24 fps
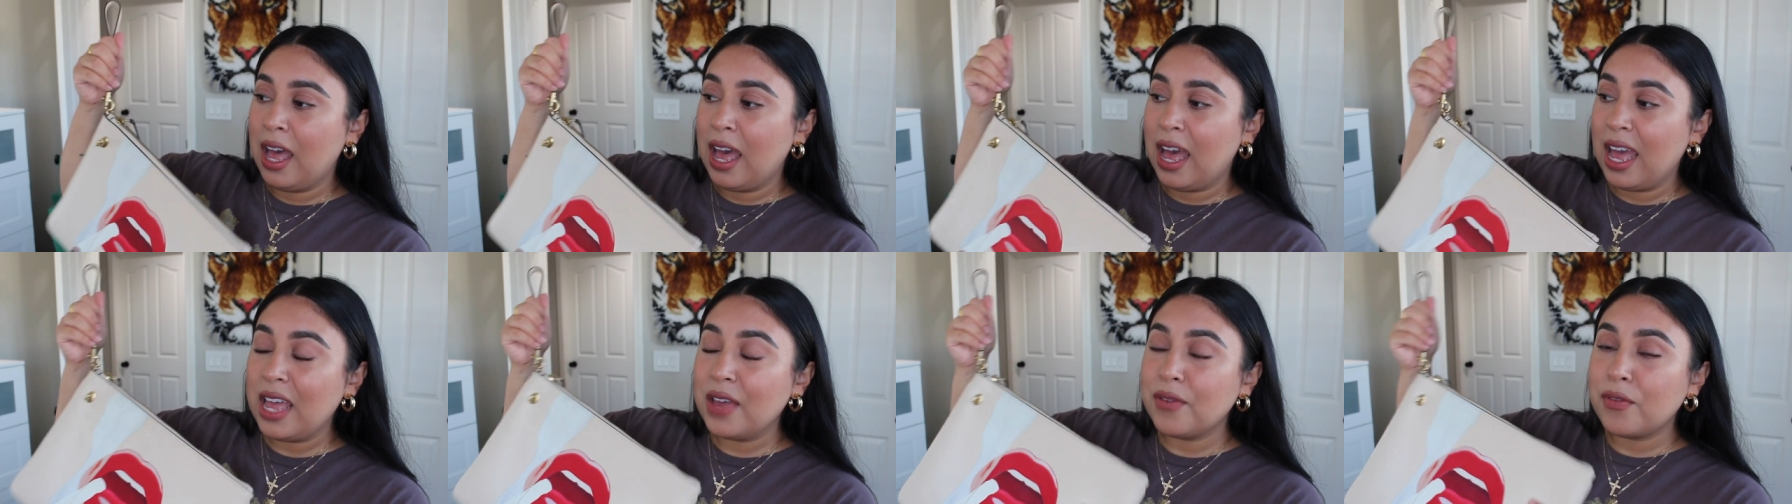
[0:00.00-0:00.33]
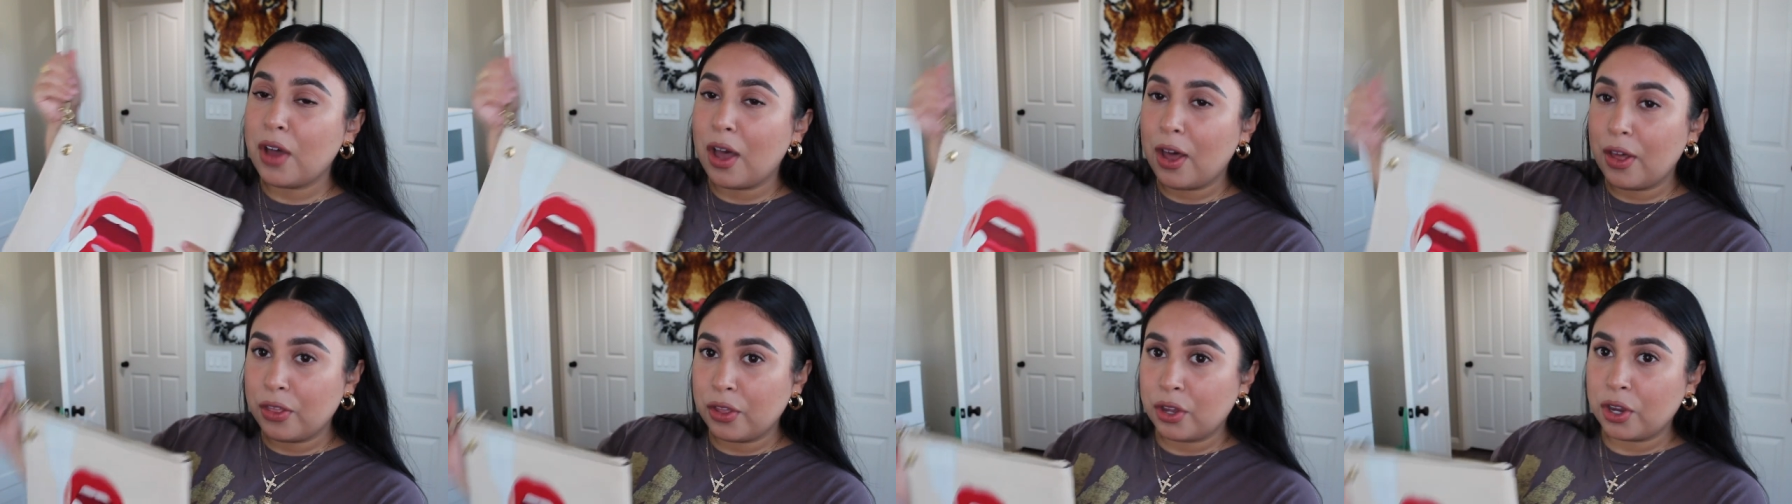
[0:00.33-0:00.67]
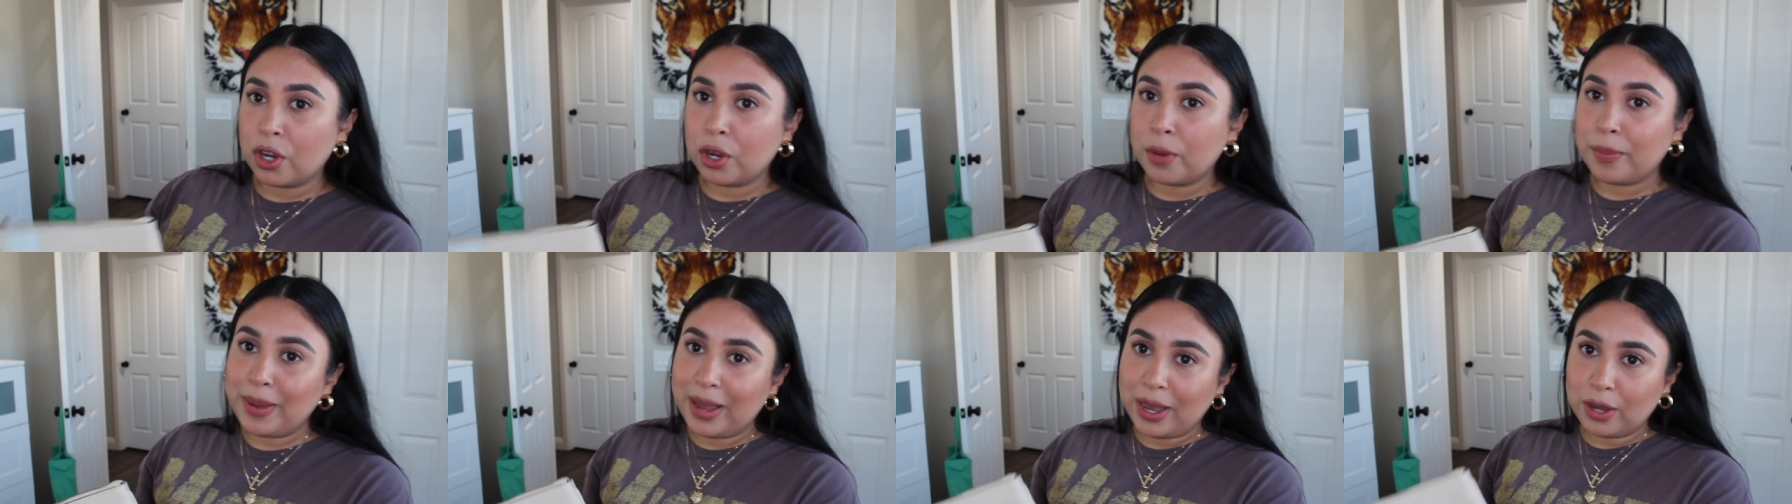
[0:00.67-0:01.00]
I have
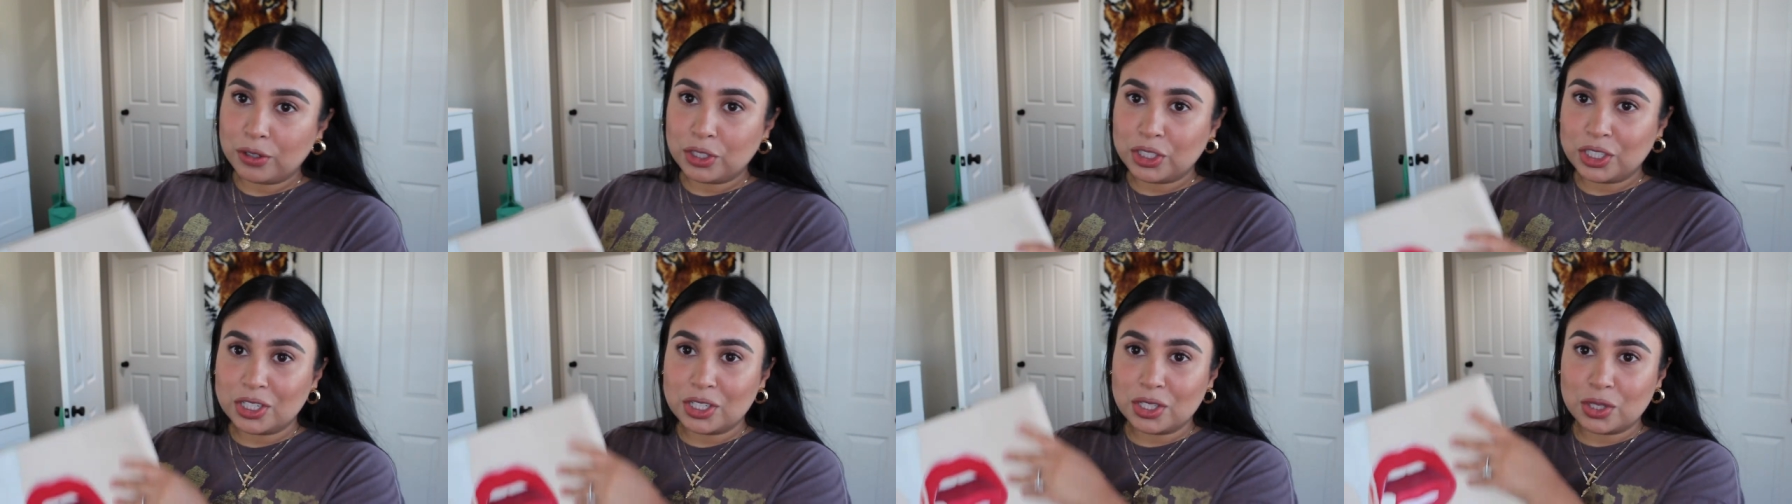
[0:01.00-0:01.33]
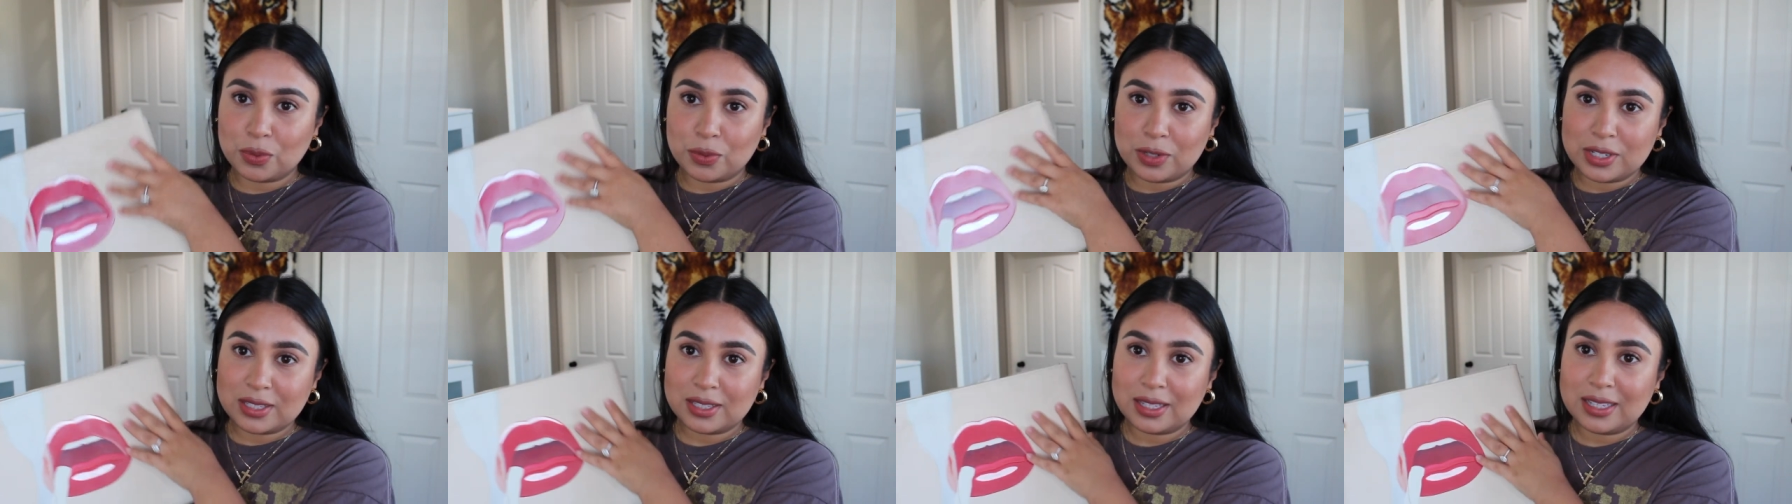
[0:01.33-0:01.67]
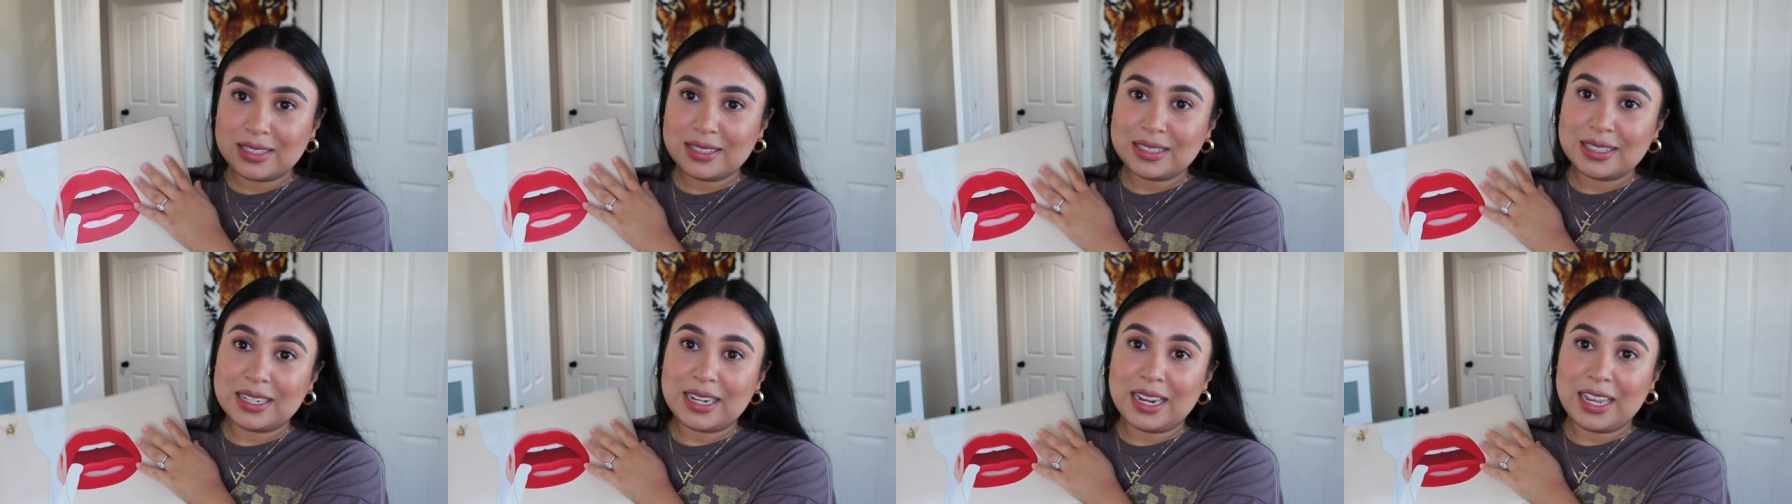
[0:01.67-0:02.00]
other pouches,
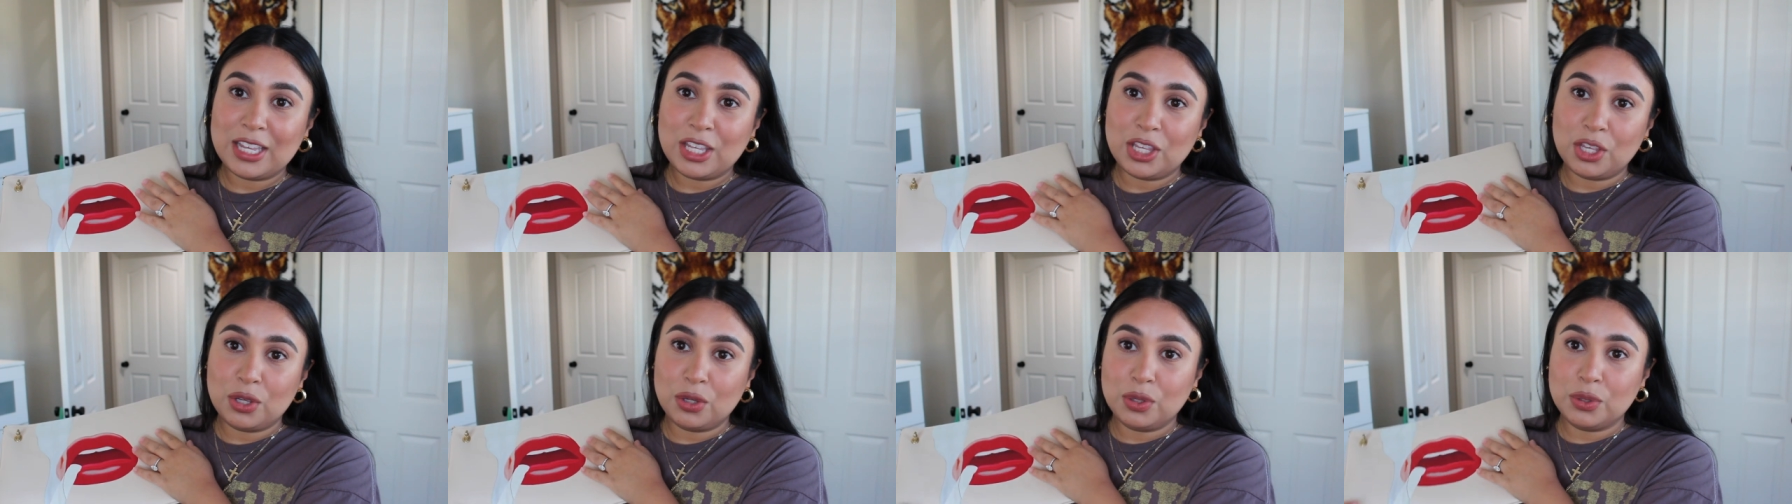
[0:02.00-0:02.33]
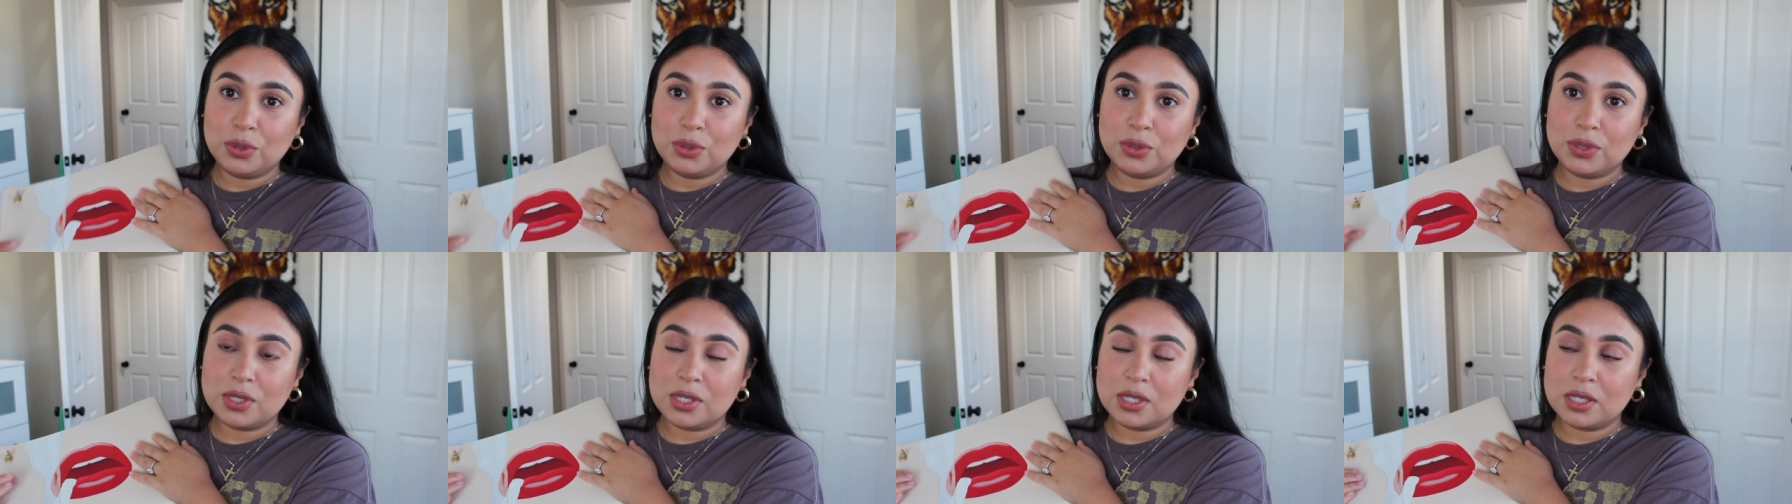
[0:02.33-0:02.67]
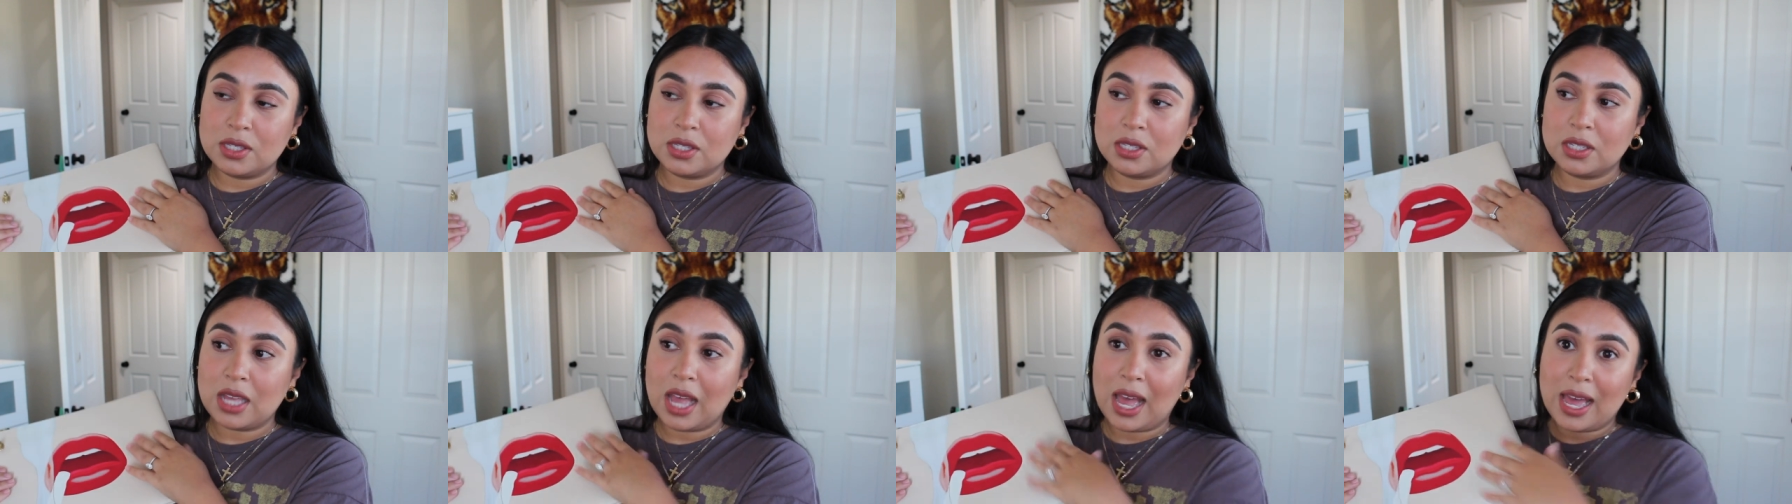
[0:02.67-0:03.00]
wristlets that I
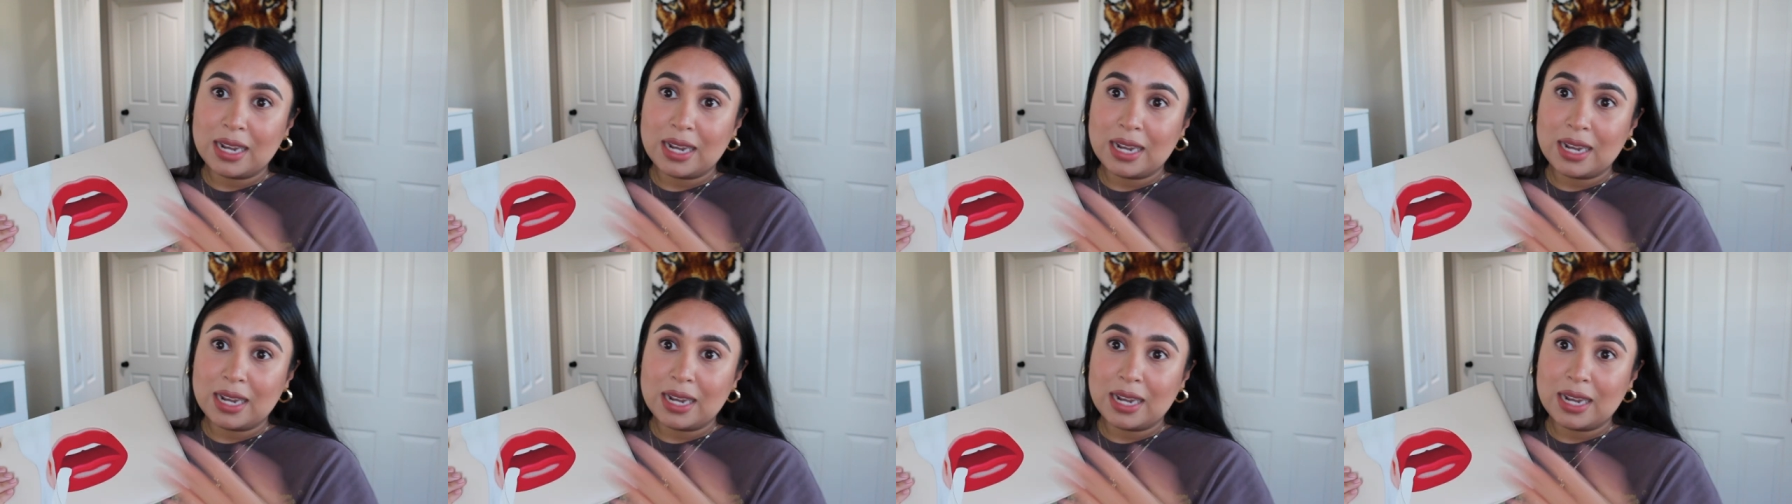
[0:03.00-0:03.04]
use